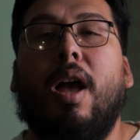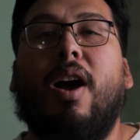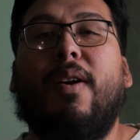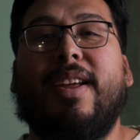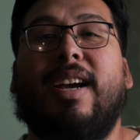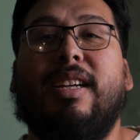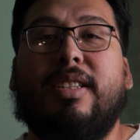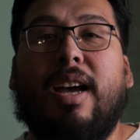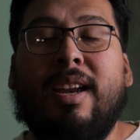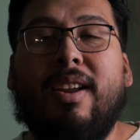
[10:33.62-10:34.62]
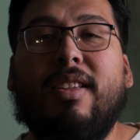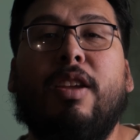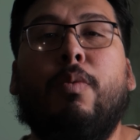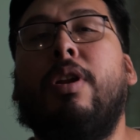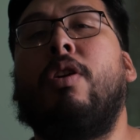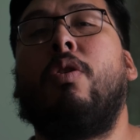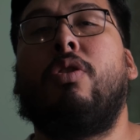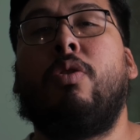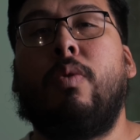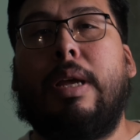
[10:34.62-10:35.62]
Alrighty, guys, another thing we're going to go
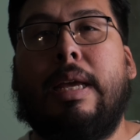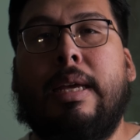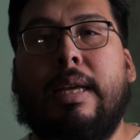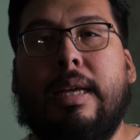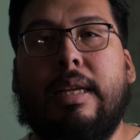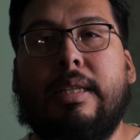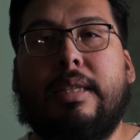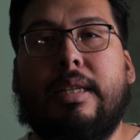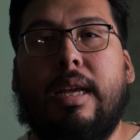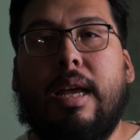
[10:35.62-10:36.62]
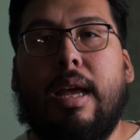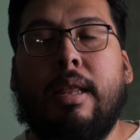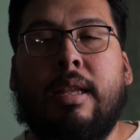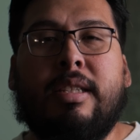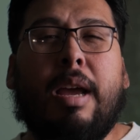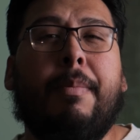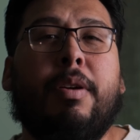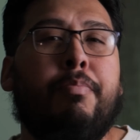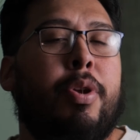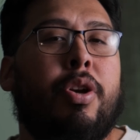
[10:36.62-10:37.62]
through is the type of
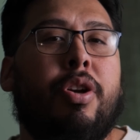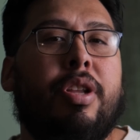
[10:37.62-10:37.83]
computer